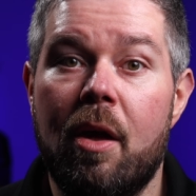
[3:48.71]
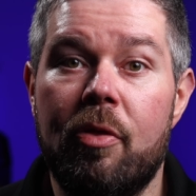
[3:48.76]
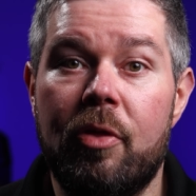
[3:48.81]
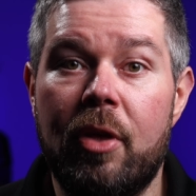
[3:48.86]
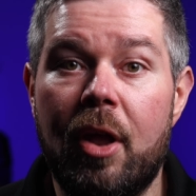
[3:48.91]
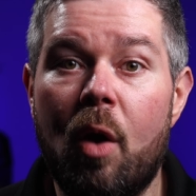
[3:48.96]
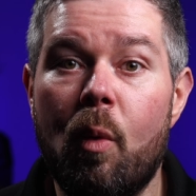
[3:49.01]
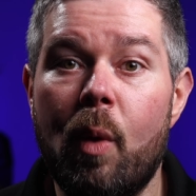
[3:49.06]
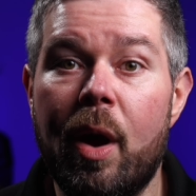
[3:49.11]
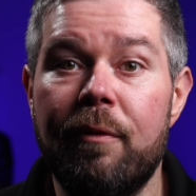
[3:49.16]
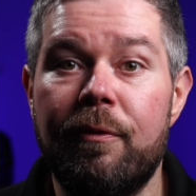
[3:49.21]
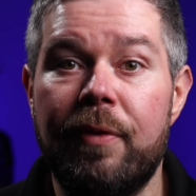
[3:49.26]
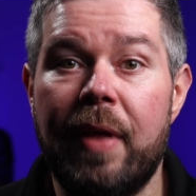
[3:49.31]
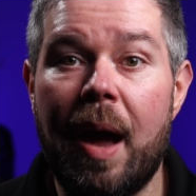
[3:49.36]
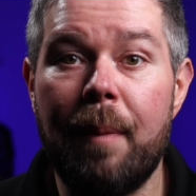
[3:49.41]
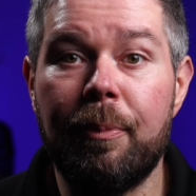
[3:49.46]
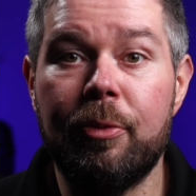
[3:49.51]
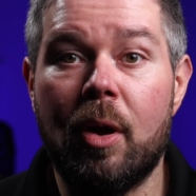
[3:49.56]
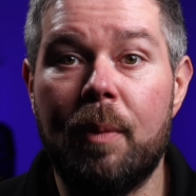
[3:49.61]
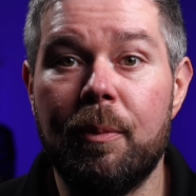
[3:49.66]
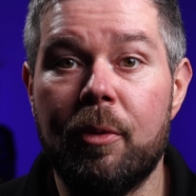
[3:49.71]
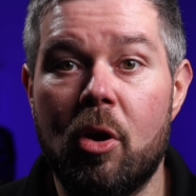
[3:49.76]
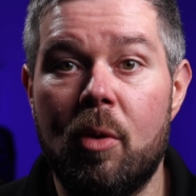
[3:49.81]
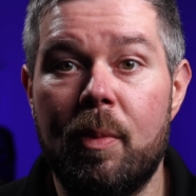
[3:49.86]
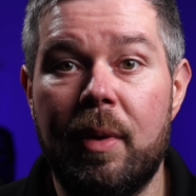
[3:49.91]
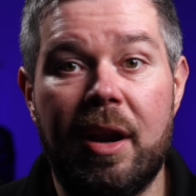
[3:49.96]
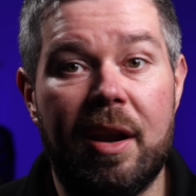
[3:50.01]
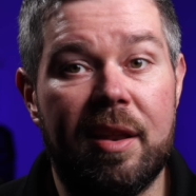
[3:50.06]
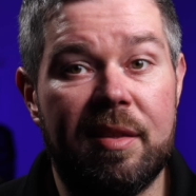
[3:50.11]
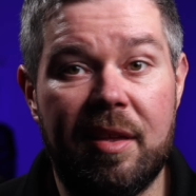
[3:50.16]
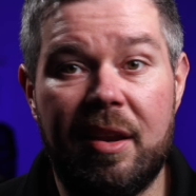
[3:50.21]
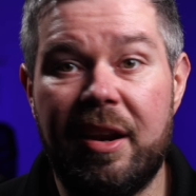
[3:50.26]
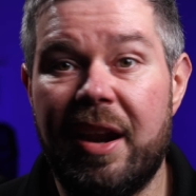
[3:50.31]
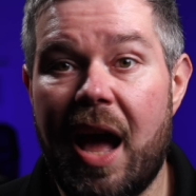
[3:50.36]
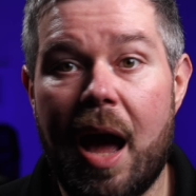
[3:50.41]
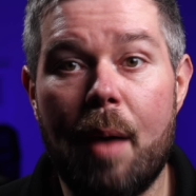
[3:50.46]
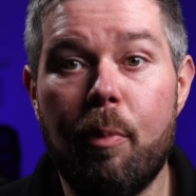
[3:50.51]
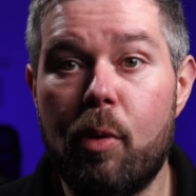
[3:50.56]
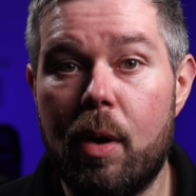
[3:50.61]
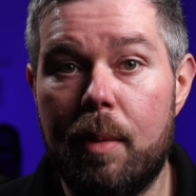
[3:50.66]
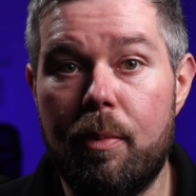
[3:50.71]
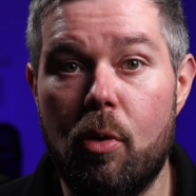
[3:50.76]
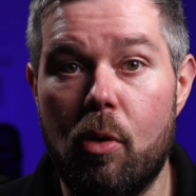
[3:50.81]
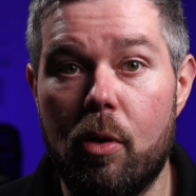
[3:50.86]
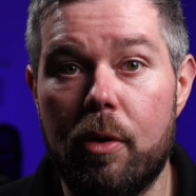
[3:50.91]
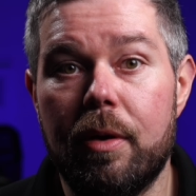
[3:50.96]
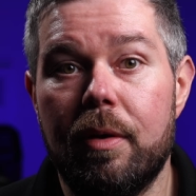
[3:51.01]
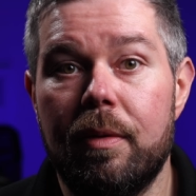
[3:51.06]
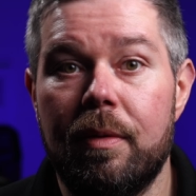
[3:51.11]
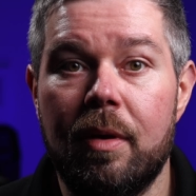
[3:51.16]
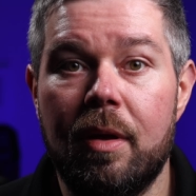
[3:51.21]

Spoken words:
Then I wait for the Uptime Kuma to send an up webhook.